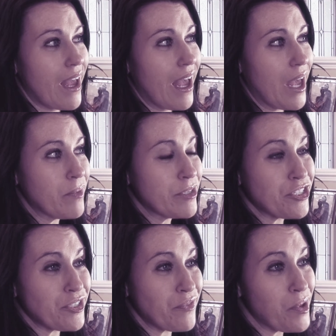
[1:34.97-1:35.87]
It was
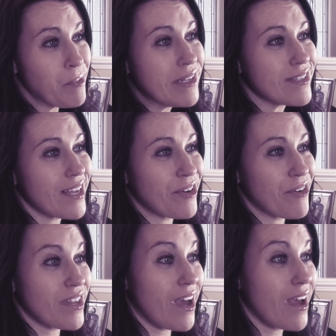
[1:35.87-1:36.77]
just a few months later
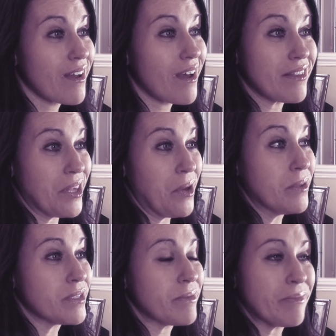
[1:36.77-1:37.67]
that I got the
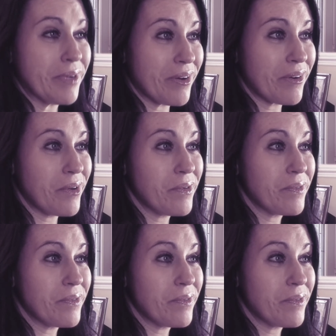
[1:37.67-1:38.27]
ultimate miracle,